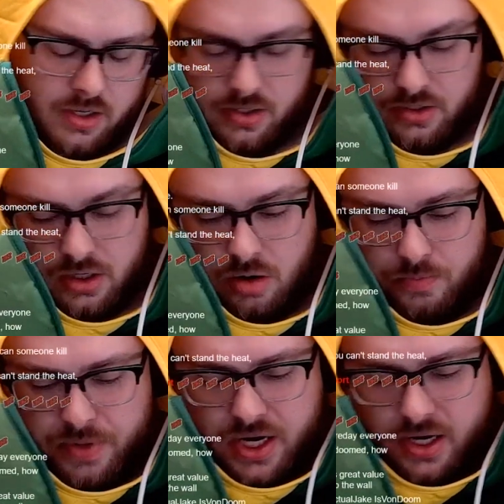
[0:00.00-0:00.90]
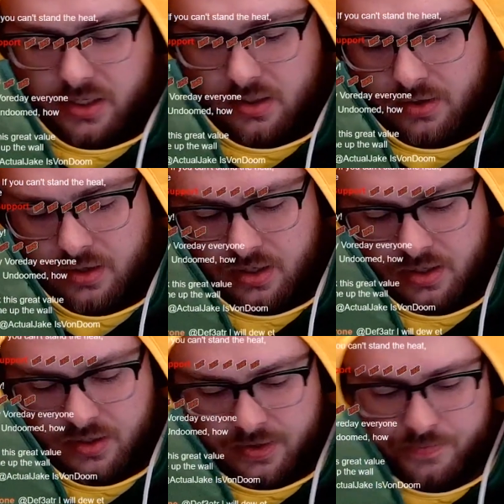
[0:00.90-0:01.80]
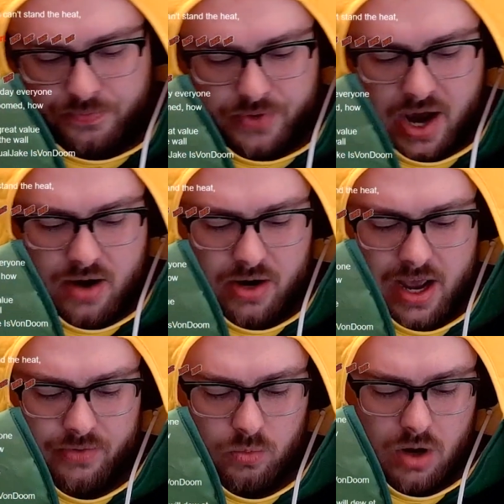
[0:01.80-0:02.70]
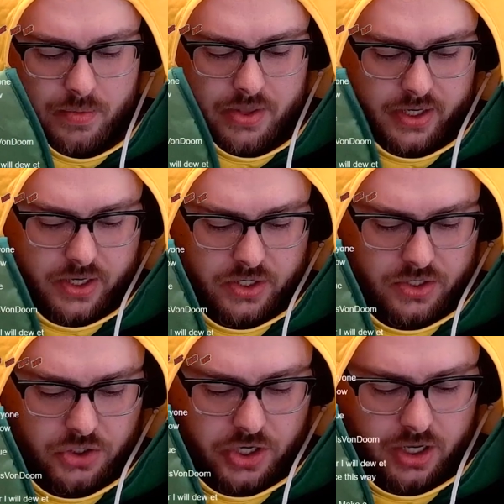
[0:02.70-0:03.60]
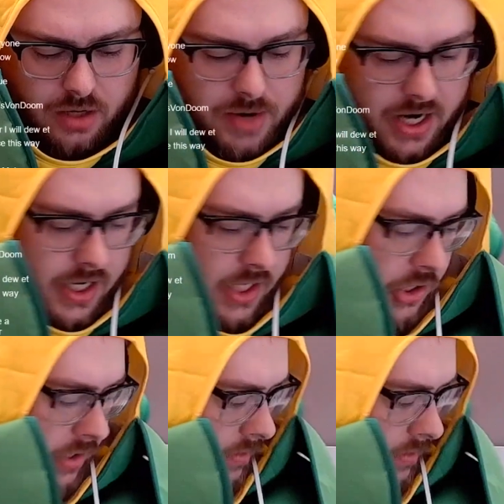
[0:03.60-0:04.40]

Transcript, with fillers: So, because I don't have a woman that can just chill in my kitchen